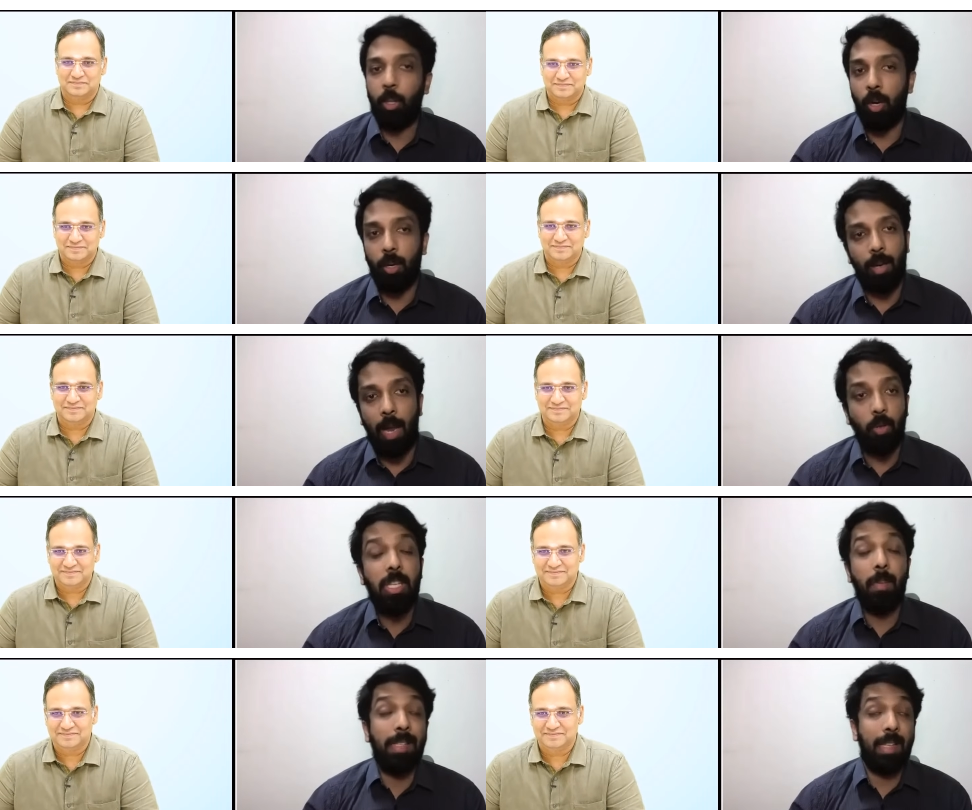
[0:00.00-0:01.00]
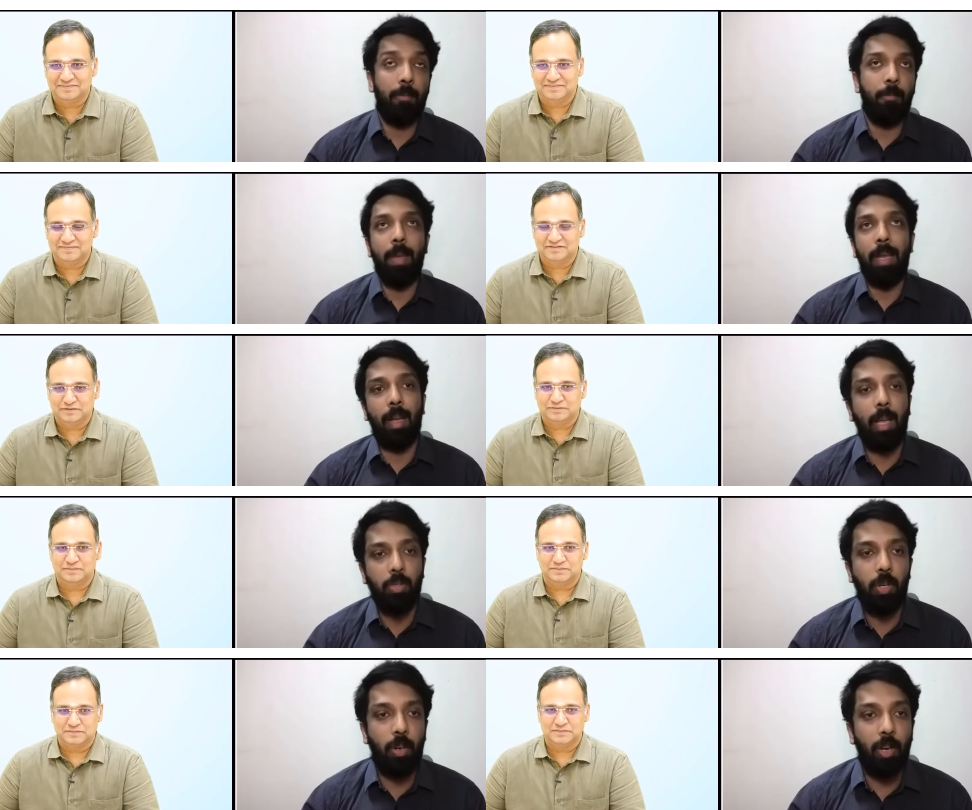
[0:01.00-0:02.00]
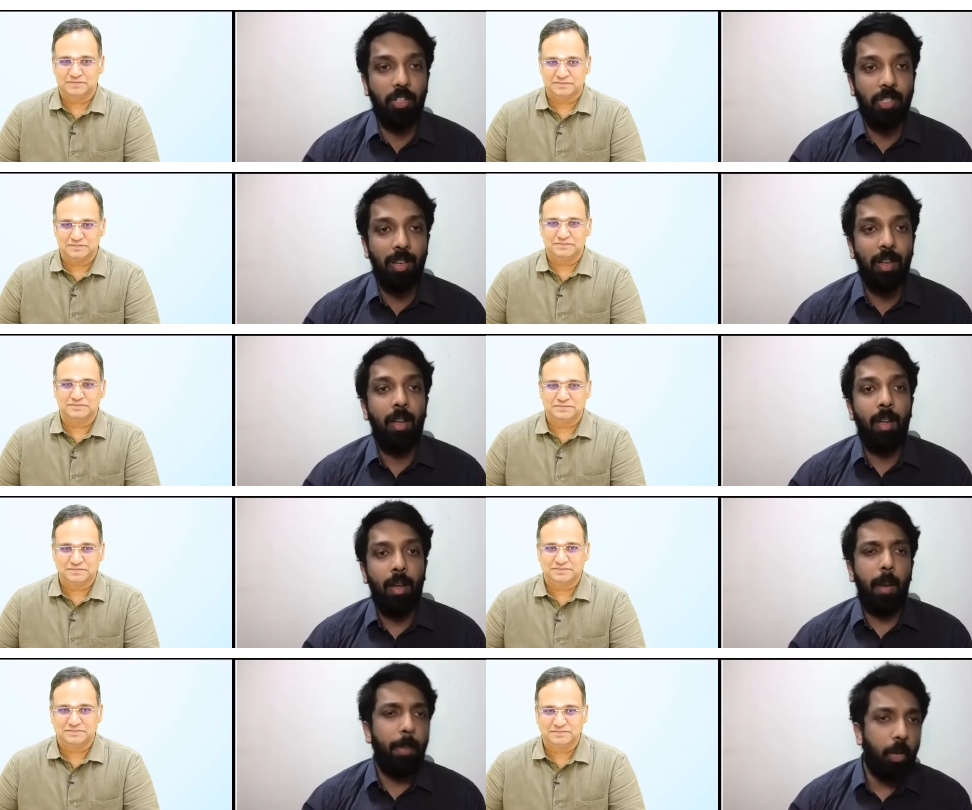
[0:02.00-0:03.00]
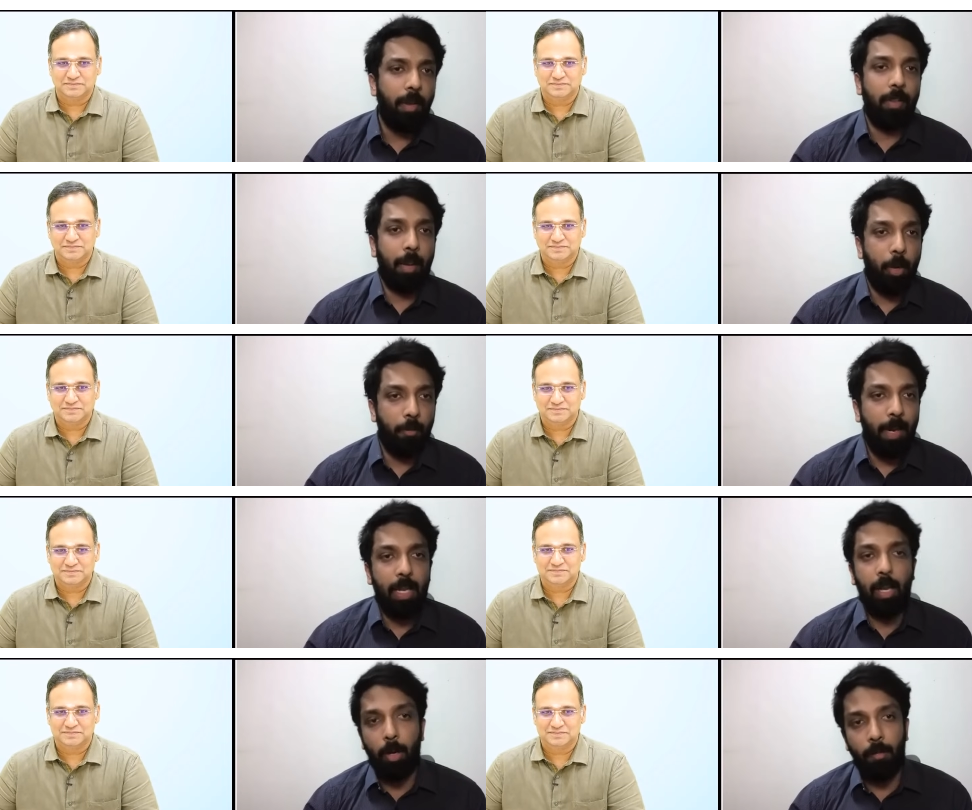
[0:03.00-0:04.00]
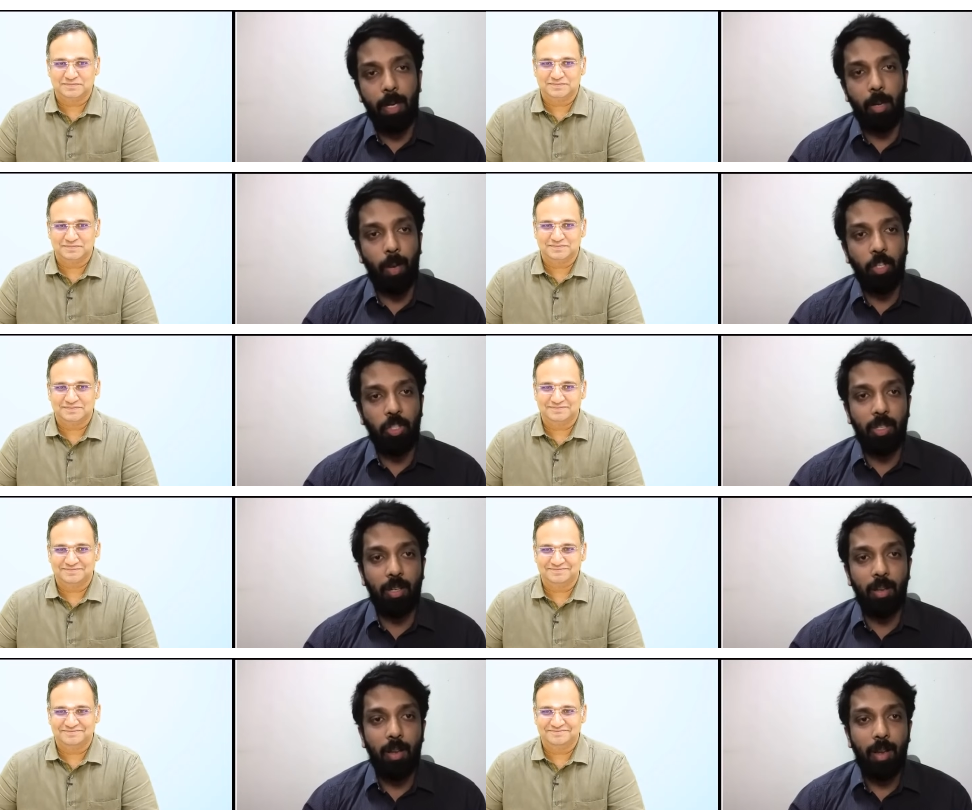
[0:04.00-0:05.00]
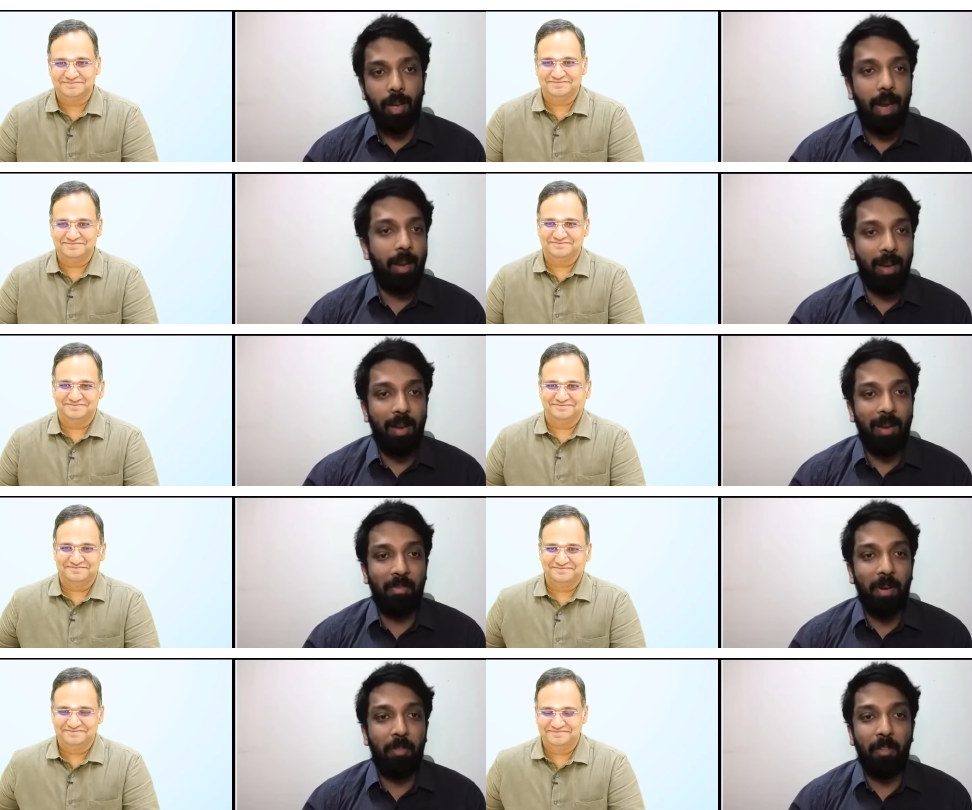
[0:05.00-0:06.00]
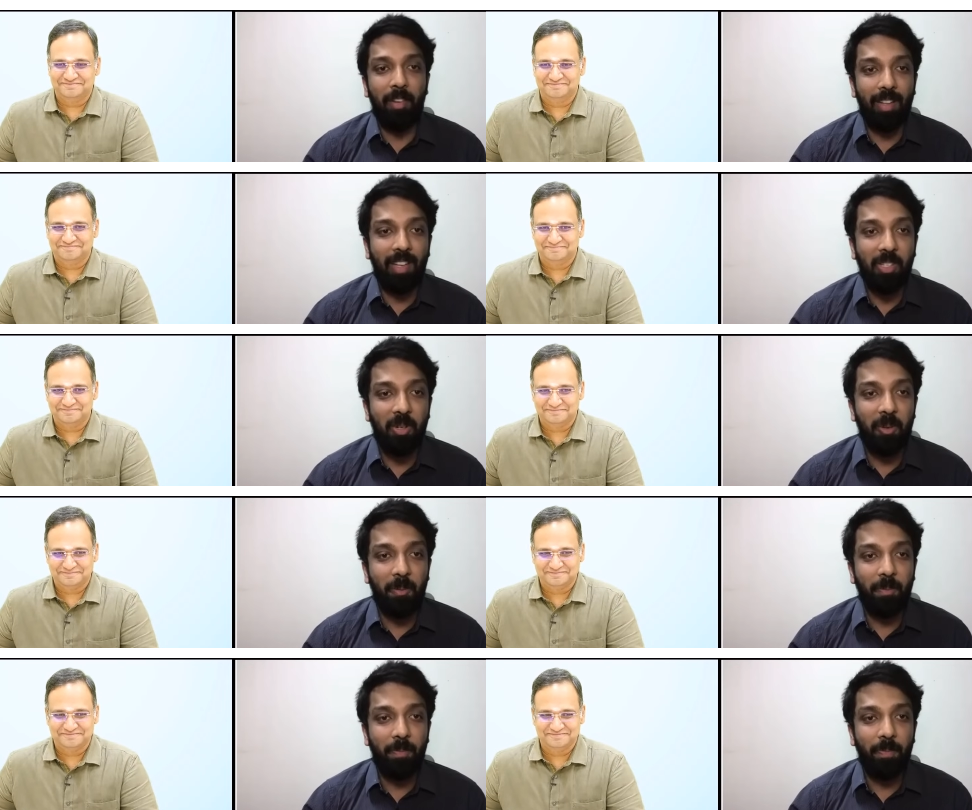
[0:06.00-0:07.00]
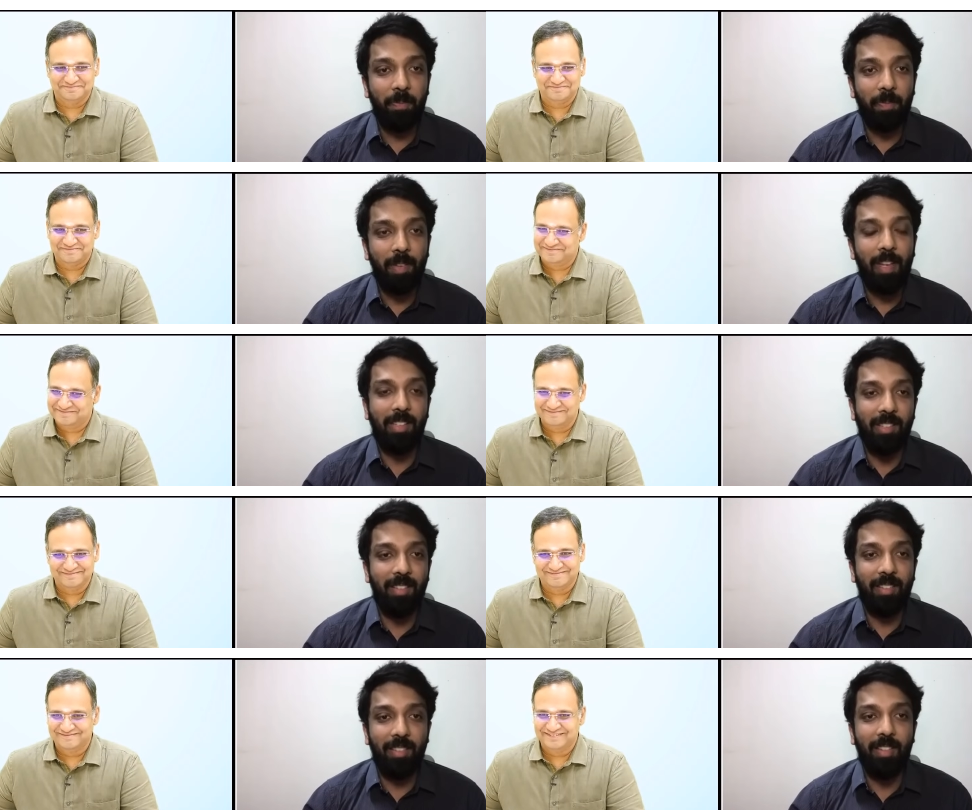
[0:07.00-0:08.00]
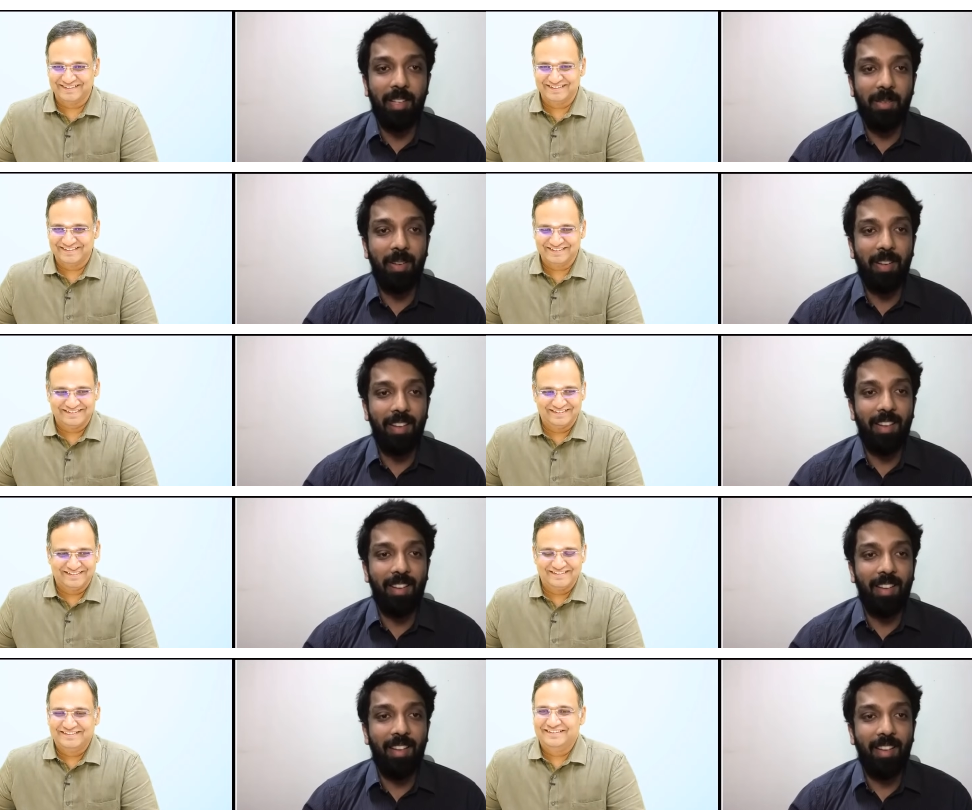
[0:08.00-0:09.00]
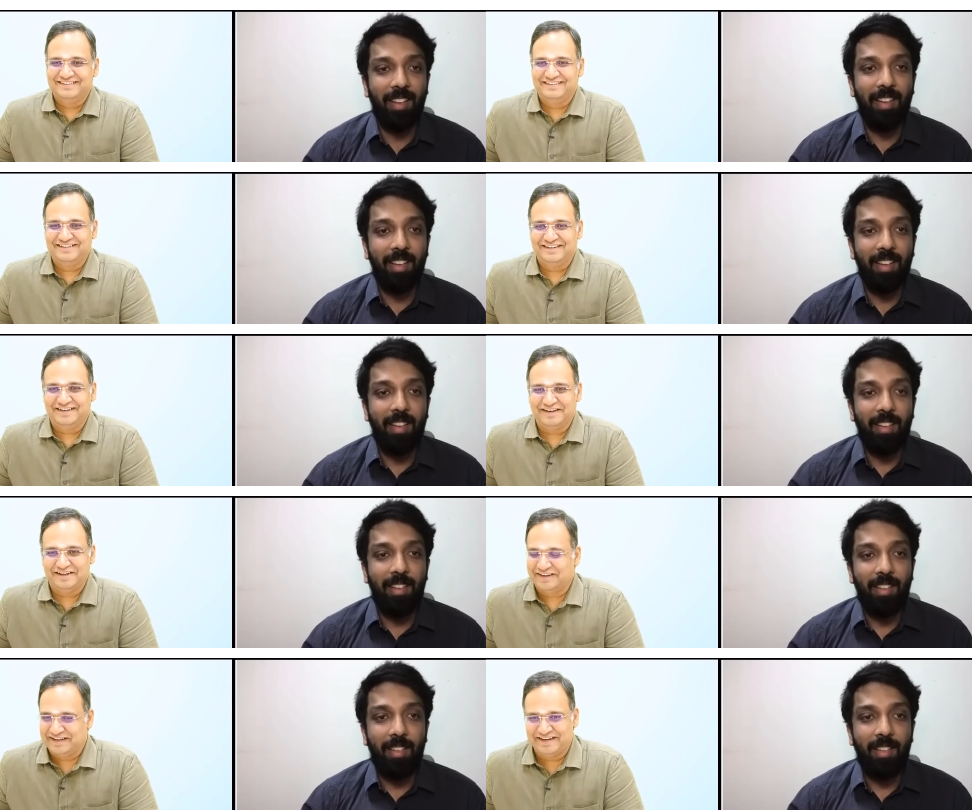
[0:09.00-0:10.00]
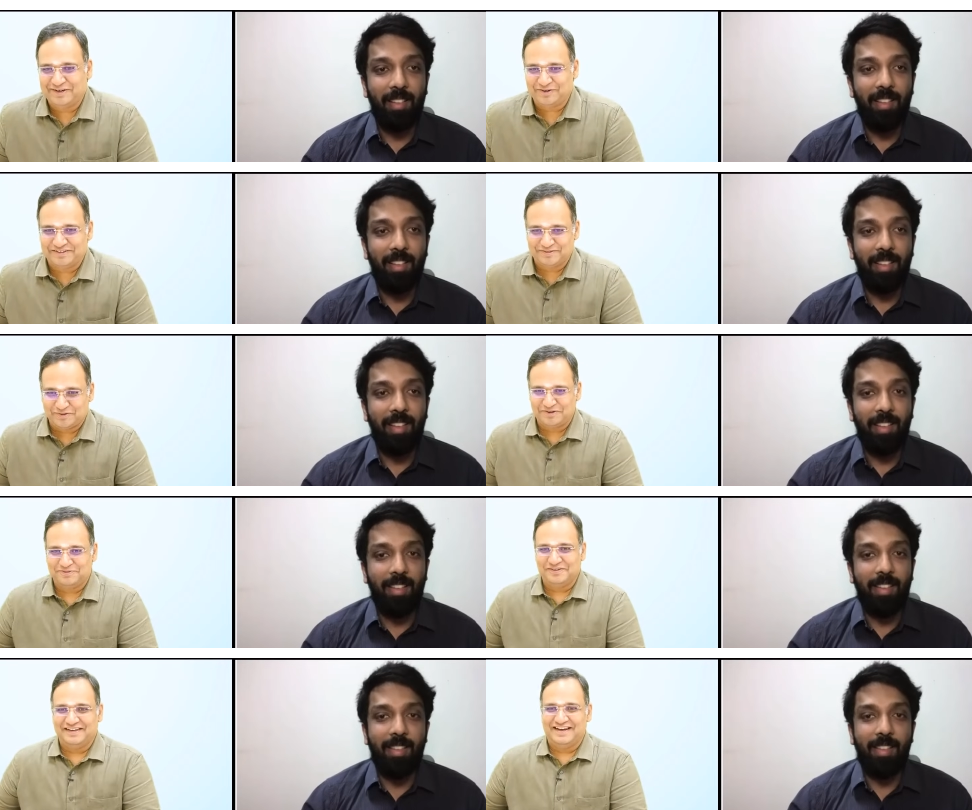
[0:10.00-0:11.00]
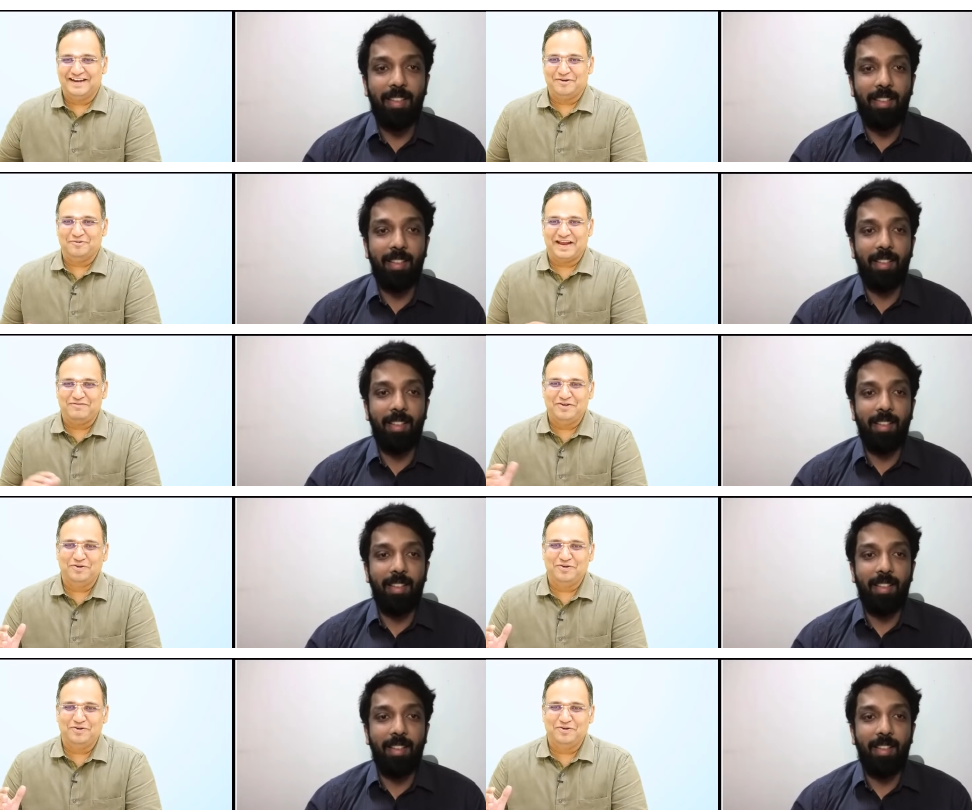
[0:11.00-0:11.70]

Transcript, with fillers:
Speaker 1: and I thought I could see myself being a gastroenterologist. A bit of everything, a bit of medical, a bit of intervention. It had
Speaker 2: a bit of everything. So, yes, that's it. Great, doctor. Wonderful. And now, can we